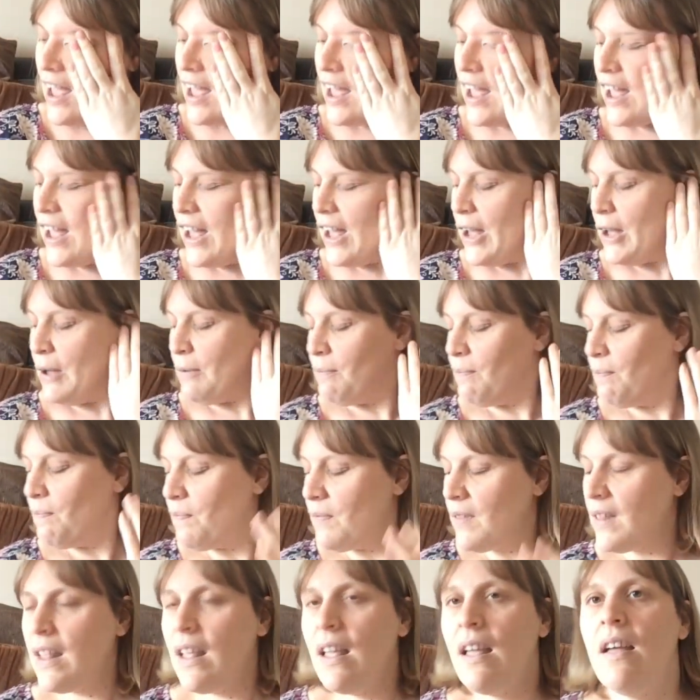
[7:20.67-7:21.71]

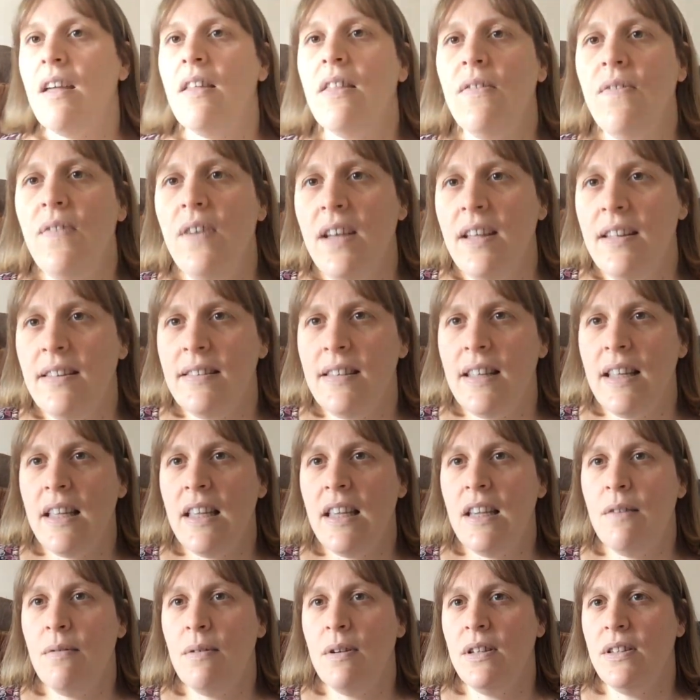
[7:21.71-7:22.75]
The first thing
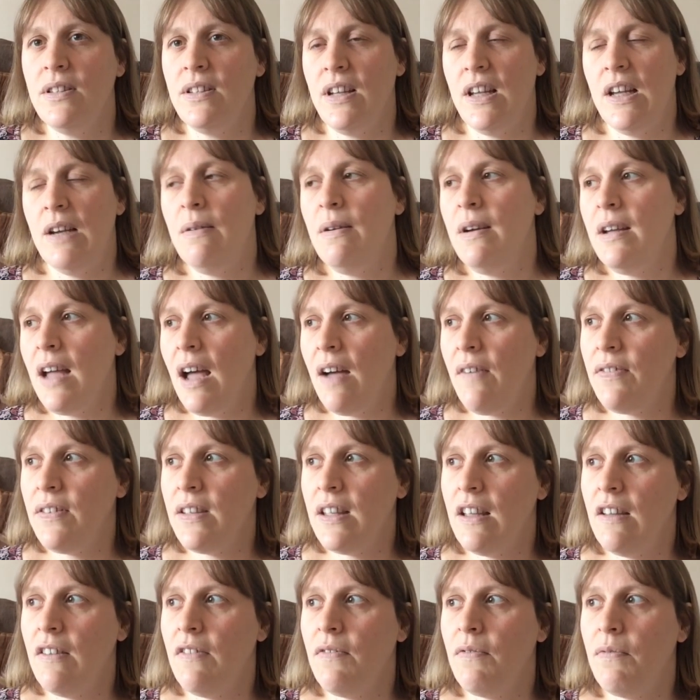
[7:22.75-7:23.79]
you will do after
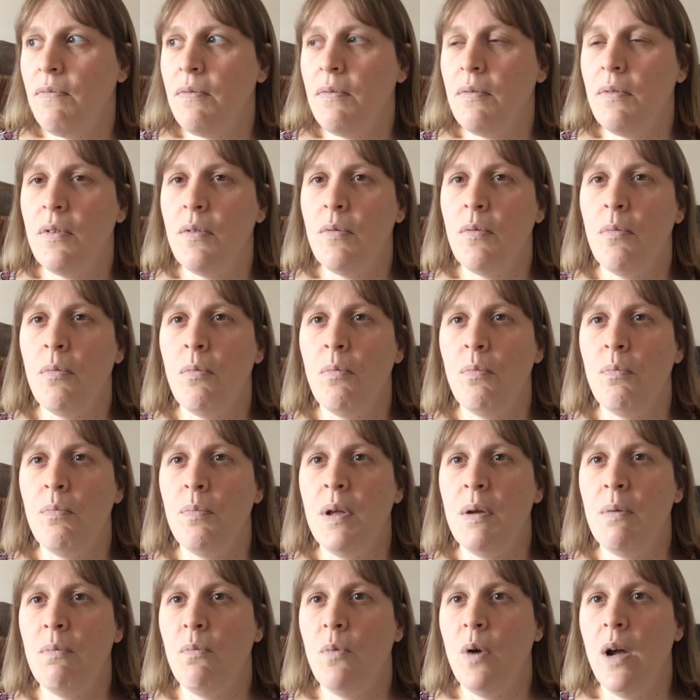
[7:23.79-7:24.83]
you've
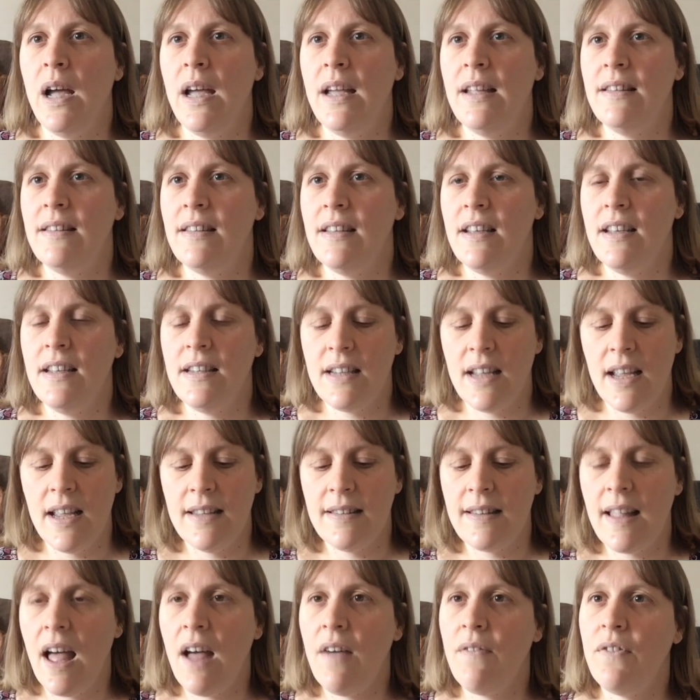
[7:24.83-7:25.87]
waited
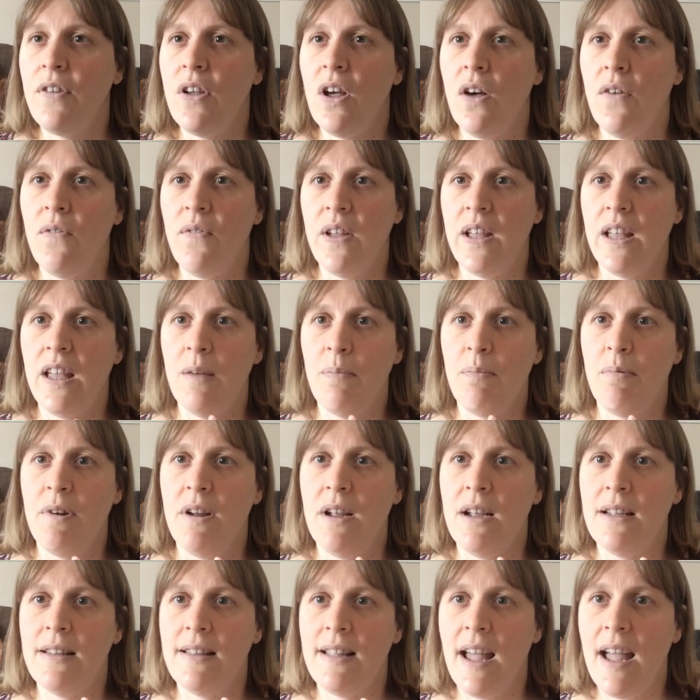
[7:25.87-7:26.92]
is have your finger
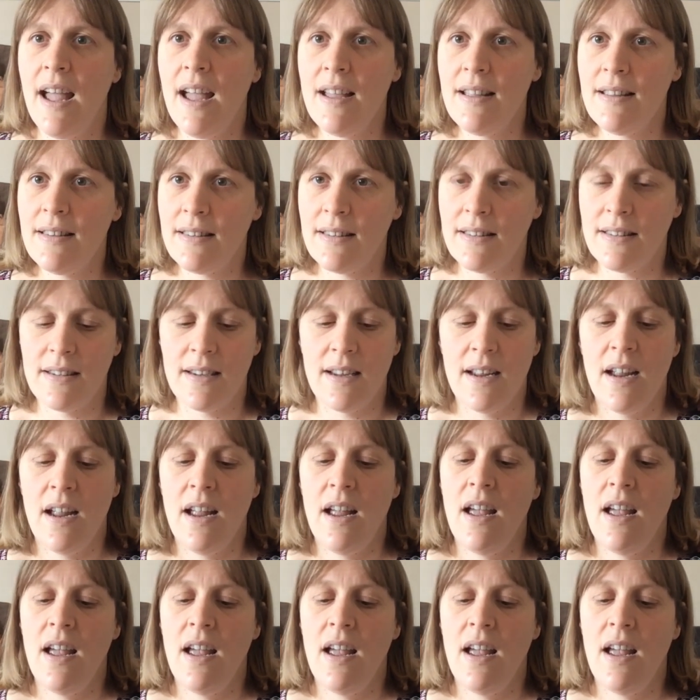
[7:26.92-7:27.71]
prick test,